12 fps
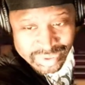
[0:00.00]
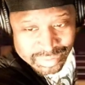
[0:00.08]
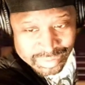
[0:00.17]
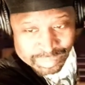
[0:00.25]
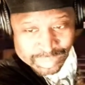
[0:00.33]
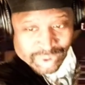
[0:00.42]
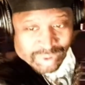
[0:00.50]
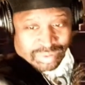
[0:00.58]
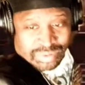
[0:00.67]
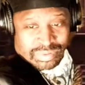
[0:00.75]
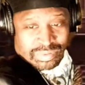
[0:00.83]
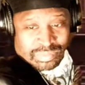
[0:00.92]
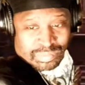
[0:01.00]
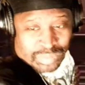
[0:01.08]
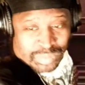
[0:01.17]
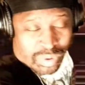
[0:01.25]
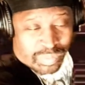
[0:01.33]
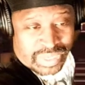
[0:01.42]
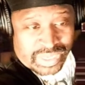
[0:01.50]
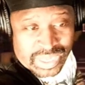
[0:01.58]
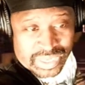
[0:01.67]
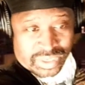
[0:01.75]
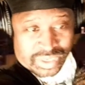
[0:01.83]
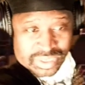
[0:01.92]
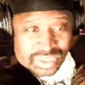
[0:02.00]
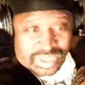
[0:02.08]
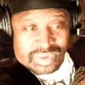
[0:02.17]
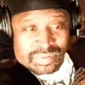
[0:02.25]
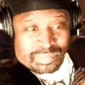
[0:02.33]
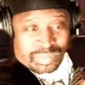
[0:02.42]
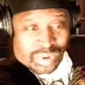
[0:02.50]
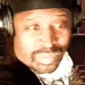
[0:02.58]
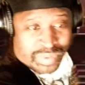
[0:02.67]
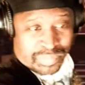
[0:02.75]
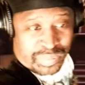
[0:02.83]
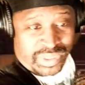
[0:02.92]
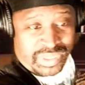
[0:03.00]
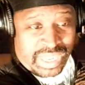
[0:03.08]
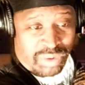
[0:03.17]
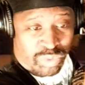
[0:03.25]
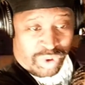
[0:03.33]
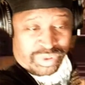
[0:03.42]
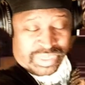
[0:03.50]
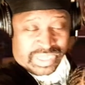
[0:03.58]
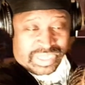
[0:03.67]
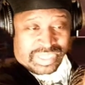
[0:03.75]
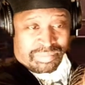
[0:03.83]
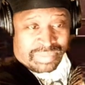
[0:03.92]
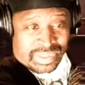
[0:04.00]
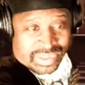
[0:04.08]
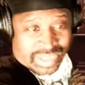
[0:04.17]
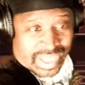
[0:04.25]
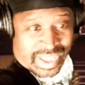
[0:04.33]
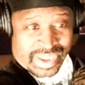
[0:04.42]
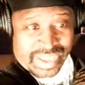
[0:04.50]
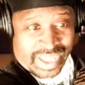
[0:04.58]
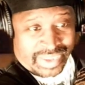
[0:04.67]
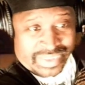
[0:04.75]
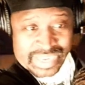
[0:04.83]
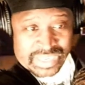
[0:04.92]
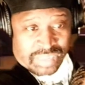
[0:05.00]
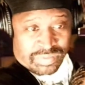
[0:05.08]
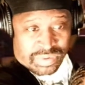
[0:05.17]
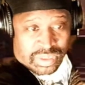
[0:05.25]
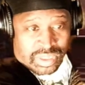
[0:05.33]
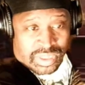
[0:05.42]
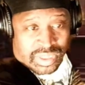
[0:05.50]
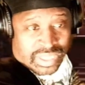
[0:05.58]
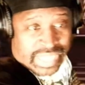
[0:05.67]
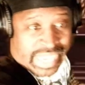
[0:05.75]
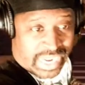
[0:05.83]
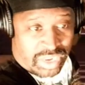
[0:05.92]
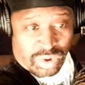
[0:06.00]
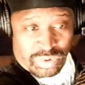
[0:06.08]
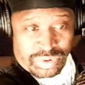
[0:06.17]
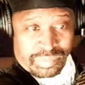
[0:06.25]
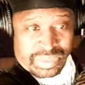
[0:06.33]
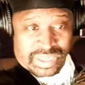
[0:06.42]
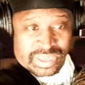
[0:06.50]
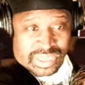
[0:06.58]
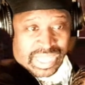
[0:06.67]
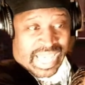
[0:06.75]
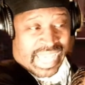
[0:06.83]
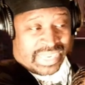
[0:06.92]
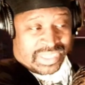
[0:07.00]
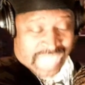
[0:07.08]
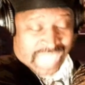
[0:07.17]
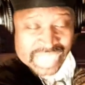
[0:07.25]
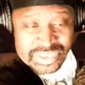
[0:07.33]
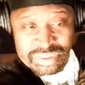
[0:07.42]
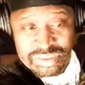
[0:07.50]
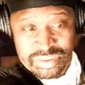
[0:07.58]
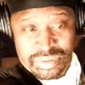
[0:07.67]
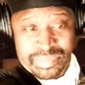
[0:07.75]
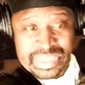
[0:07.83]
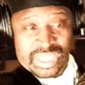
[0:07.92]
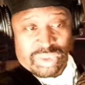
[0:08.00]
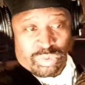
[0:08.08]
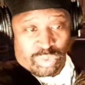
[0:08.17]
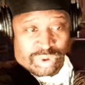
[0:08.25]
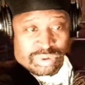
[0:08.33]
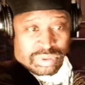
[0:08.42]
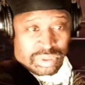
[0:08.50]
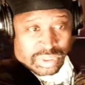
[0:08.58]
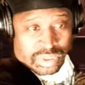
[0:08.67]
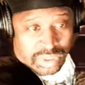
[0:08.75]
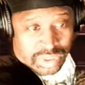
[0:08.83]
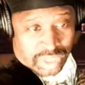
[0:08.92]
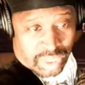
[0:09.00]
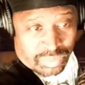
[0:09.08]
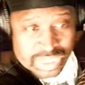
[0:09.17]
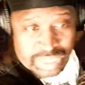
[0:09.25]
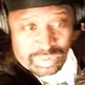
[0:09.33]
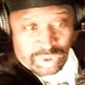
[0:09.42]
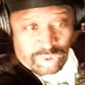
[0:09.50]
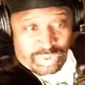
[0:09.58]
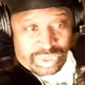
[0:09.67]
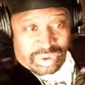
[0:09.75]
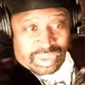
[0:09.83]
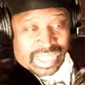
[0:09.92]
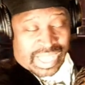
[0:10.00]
Bro be getting it in. Bro be putting that work in, man. I can't even hate on a man. I acknowledge the man's work. I'm keeping it real.